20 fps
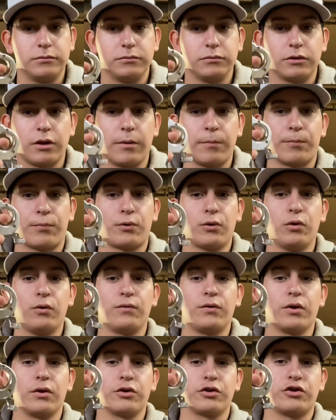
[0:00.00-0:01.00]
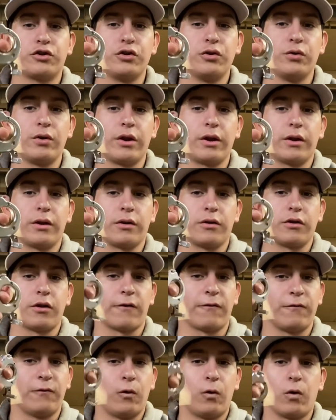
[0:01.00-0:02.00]
improve your shooting, your
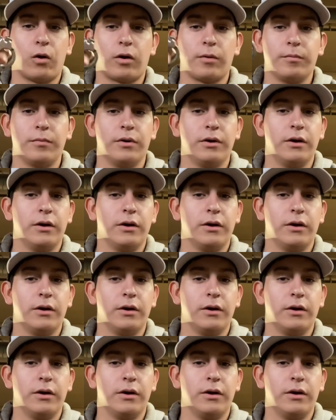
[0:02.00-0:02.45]
form.